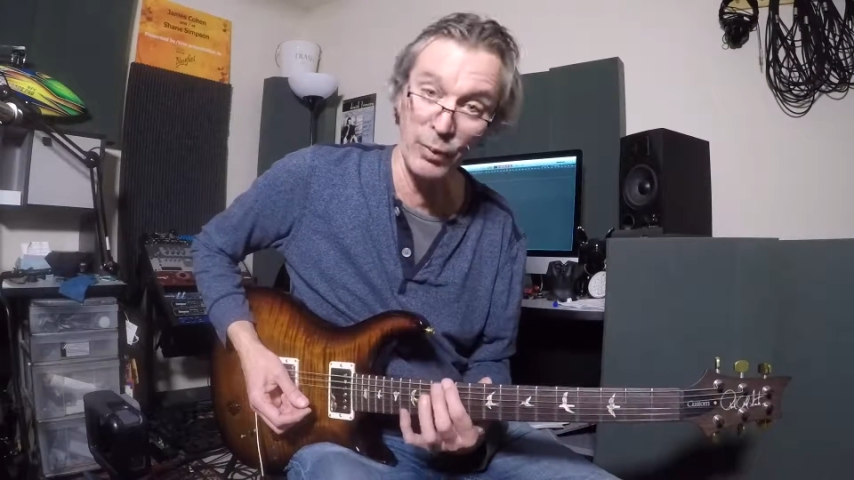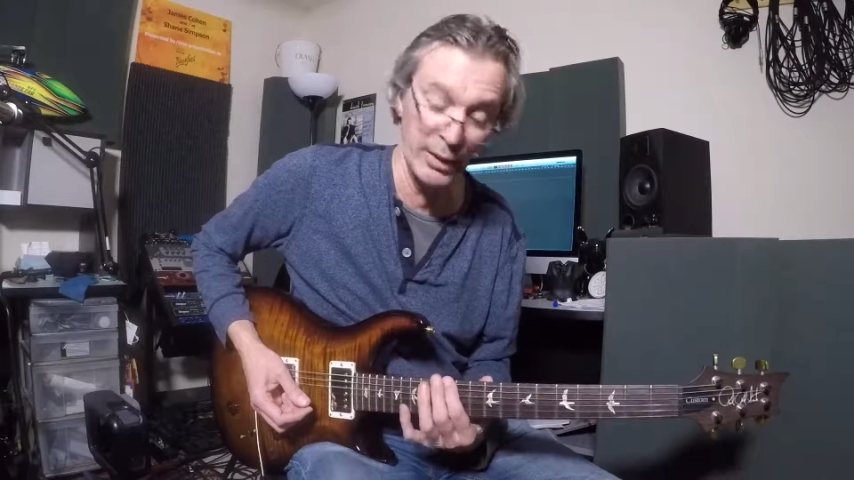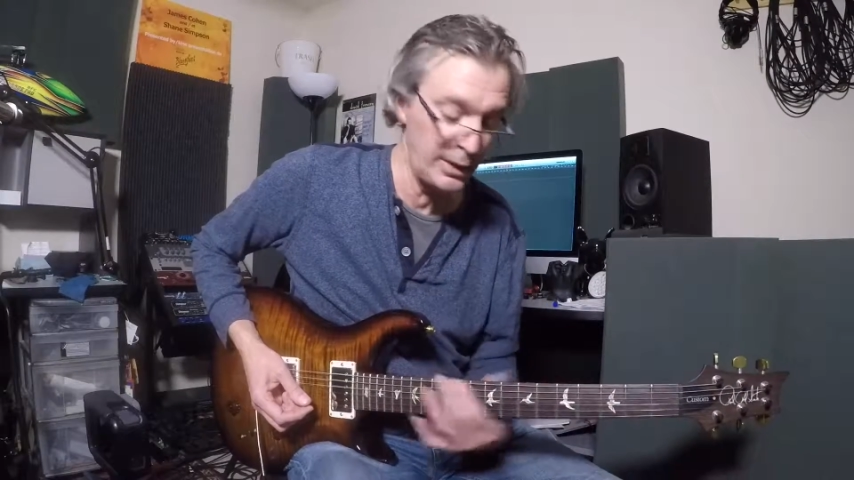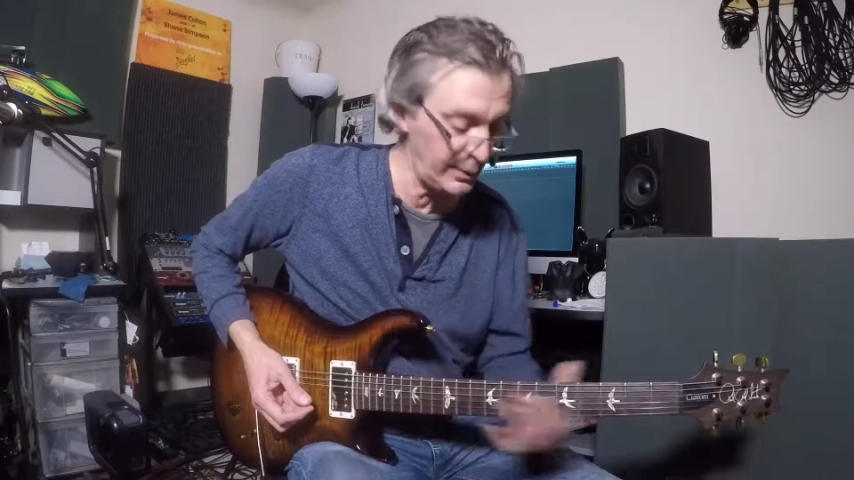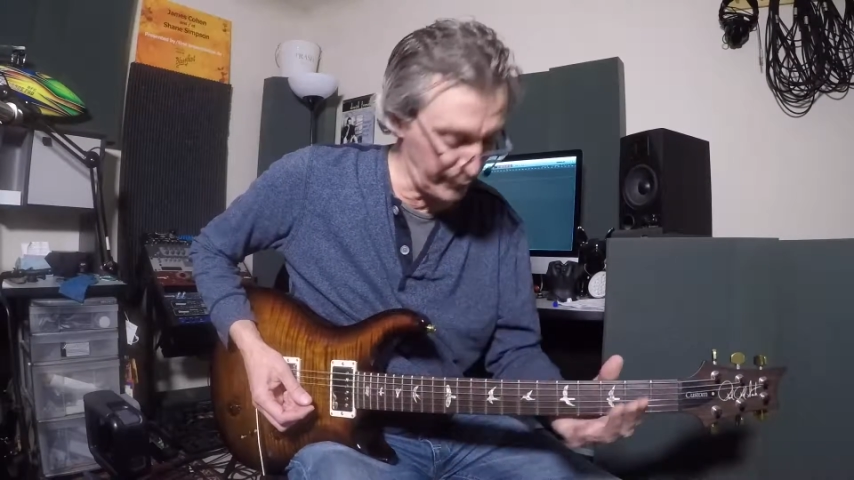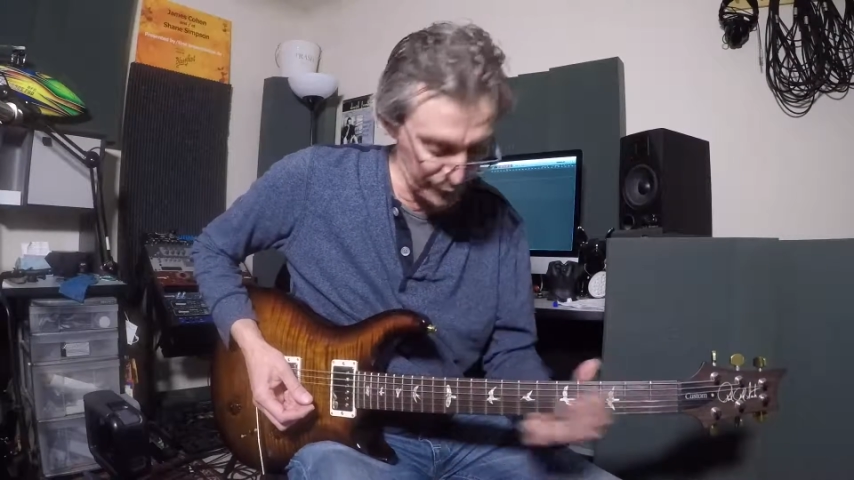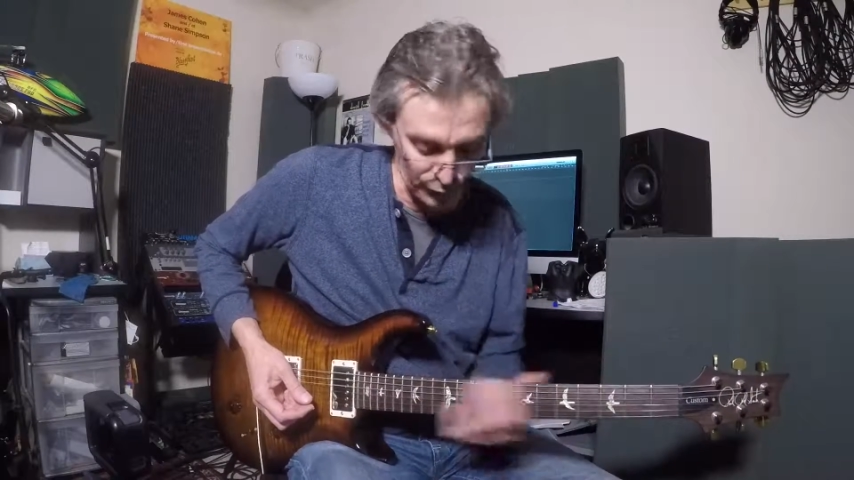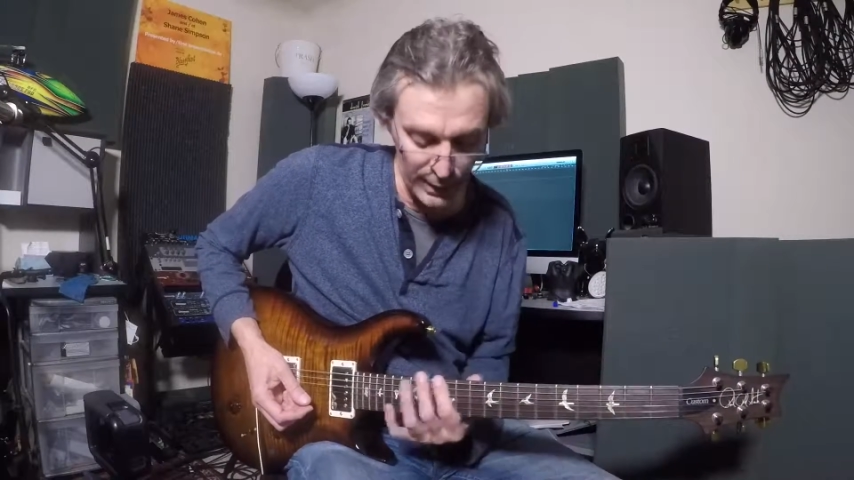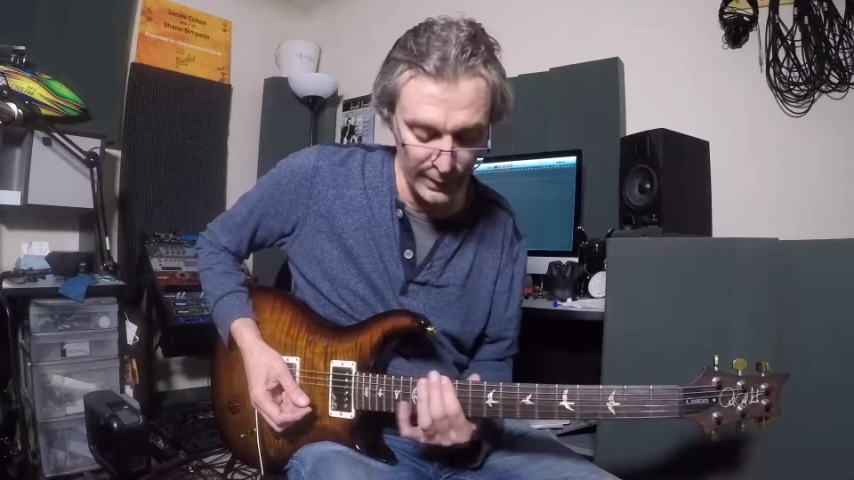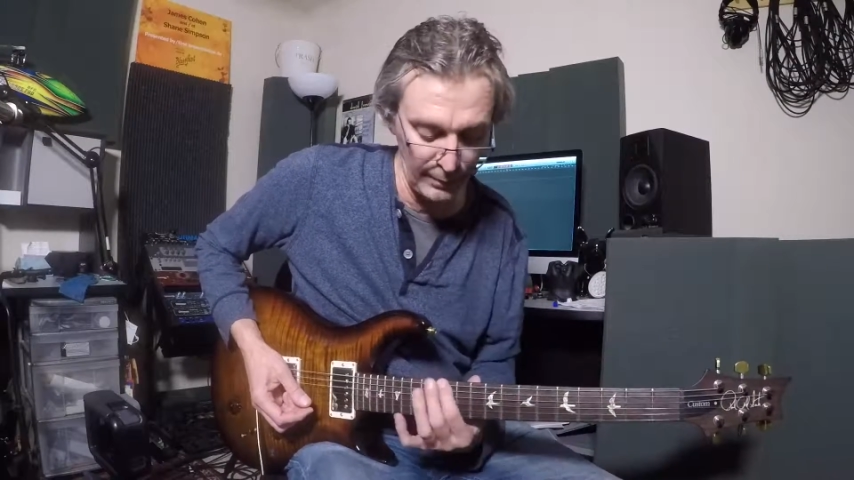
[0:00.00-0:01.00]
1 in E if we
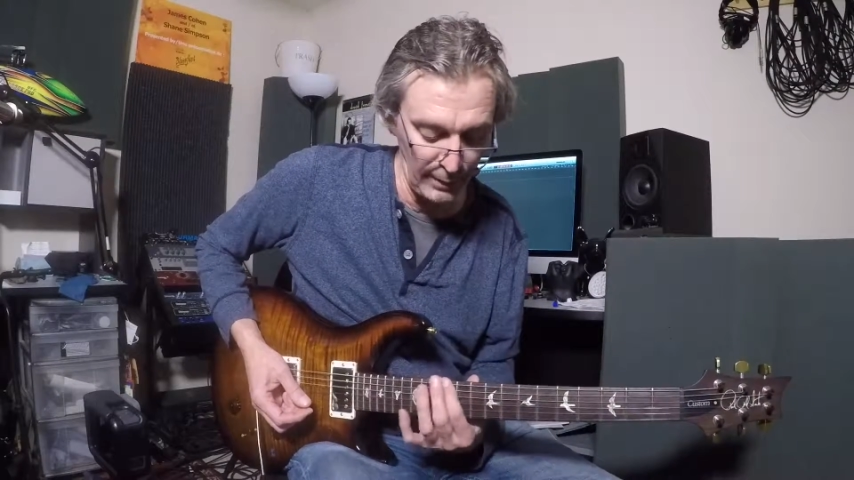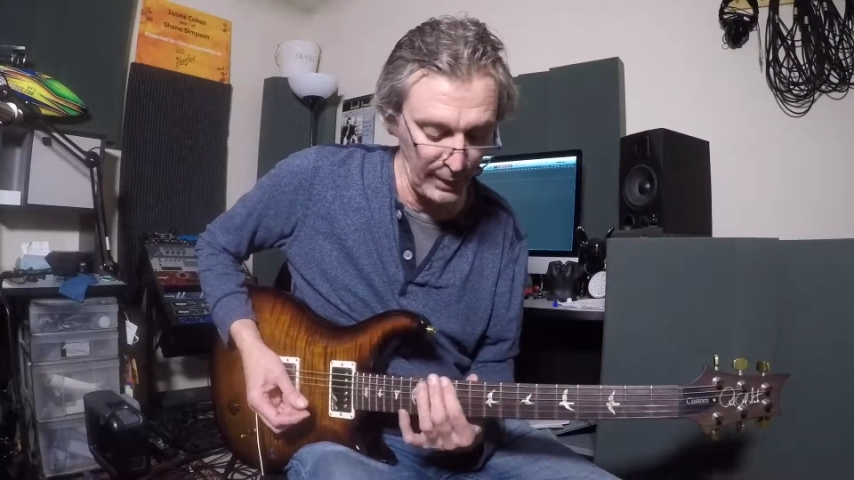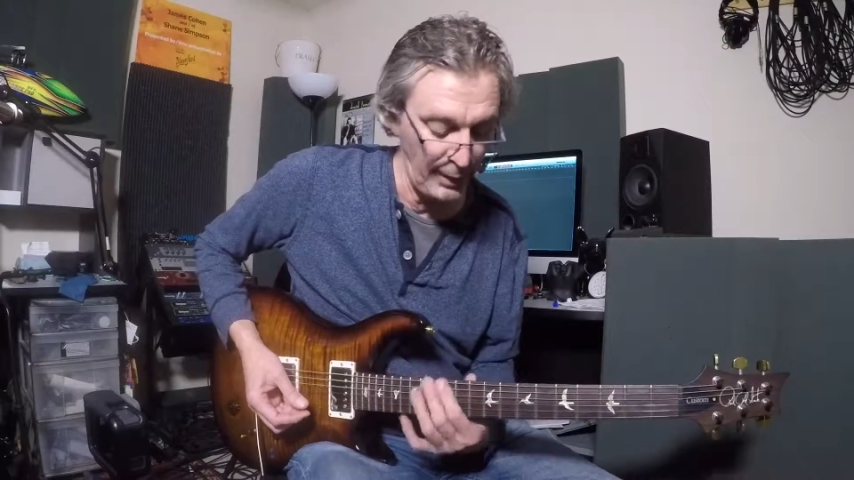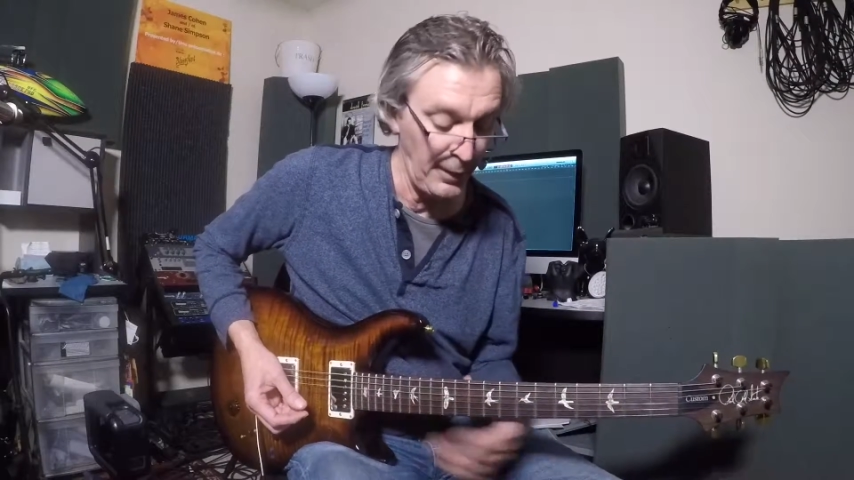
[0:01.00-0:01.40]
drag them up.